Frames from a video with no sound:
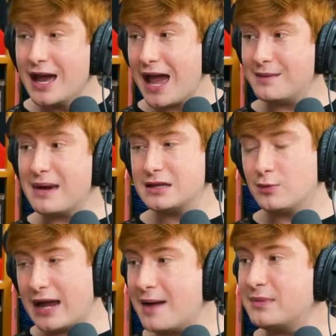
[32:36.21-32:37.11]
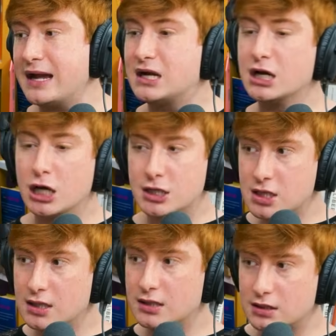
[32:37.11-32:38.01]
And by the way, I'm like,
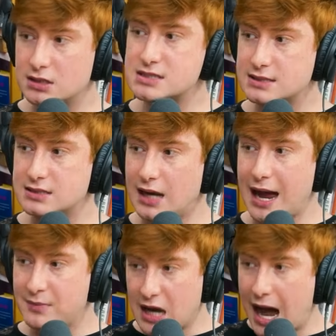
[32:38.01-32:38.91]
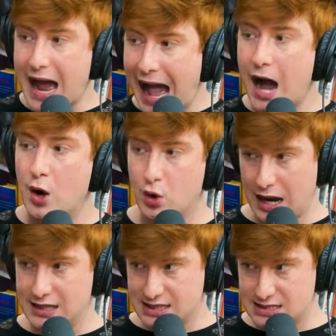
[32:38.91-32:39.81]
I'm not out at this